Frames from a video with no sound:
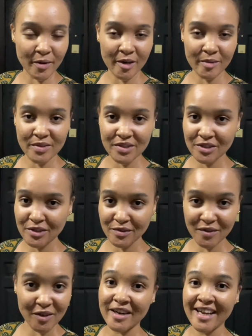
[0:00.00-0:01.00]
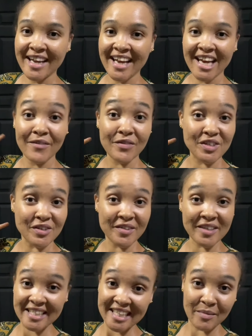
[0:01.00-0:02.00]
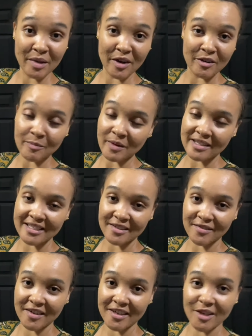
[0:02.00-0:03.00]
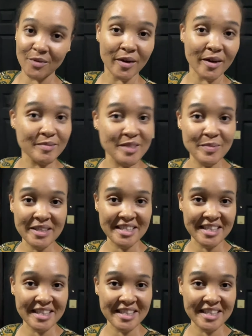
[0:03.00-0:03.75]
welcome to a new vlog. If it's your first time here on About Stefani, welcome to my